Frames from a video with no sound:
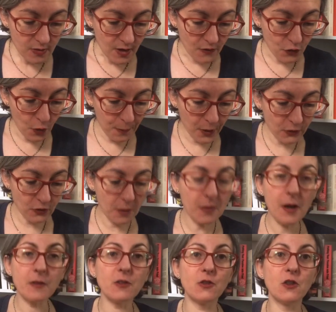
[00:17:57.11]
So bottom
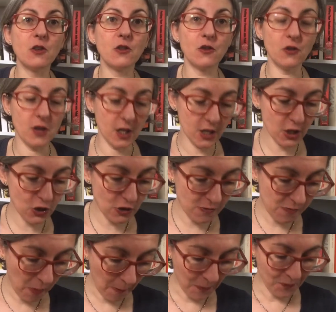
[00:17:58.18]
line is, this is delish.
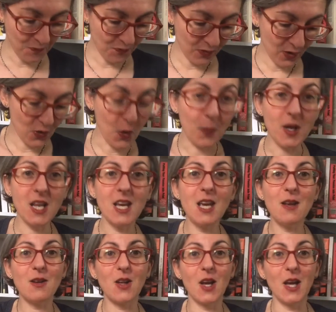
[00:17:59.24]

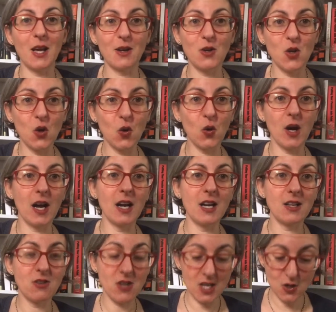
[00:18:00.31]
Nobody, like, you know, I'll
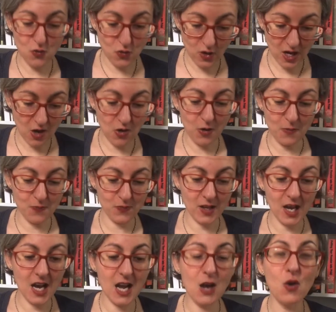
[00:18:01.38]
tell you how
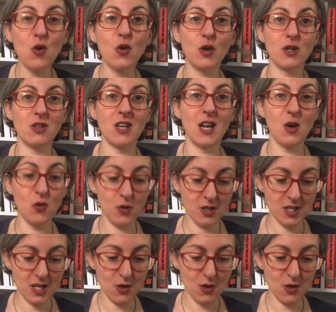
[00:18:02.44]
I looked and looked and